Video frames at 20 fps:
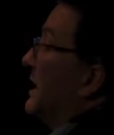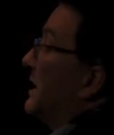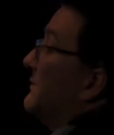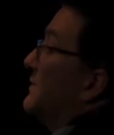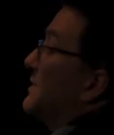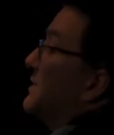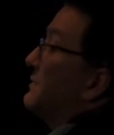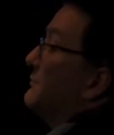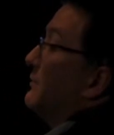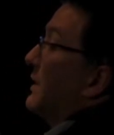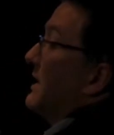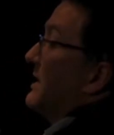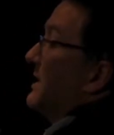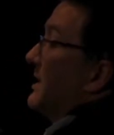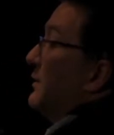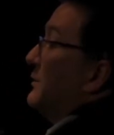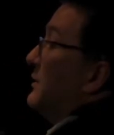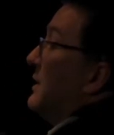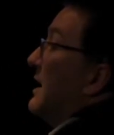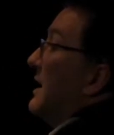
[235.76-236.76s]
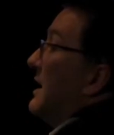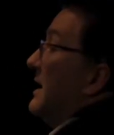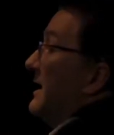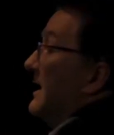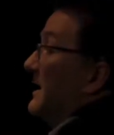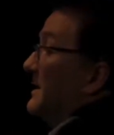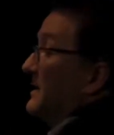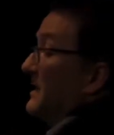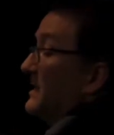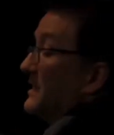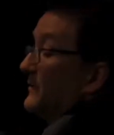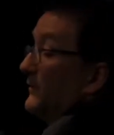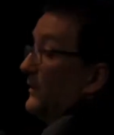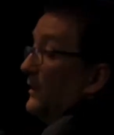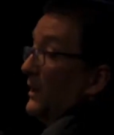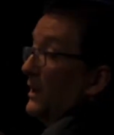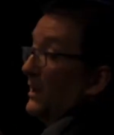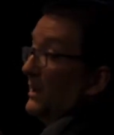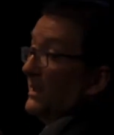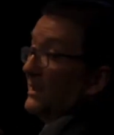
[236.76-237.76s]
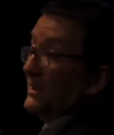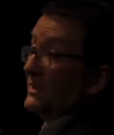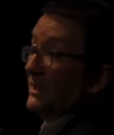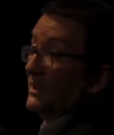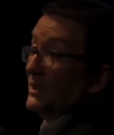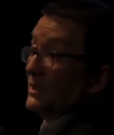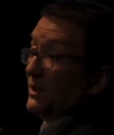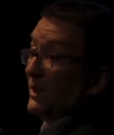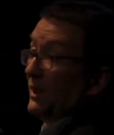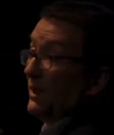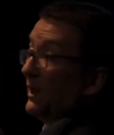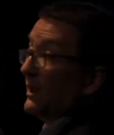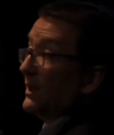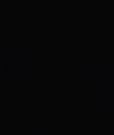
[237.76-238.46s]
the Television Radio Index for Learning and Teaching.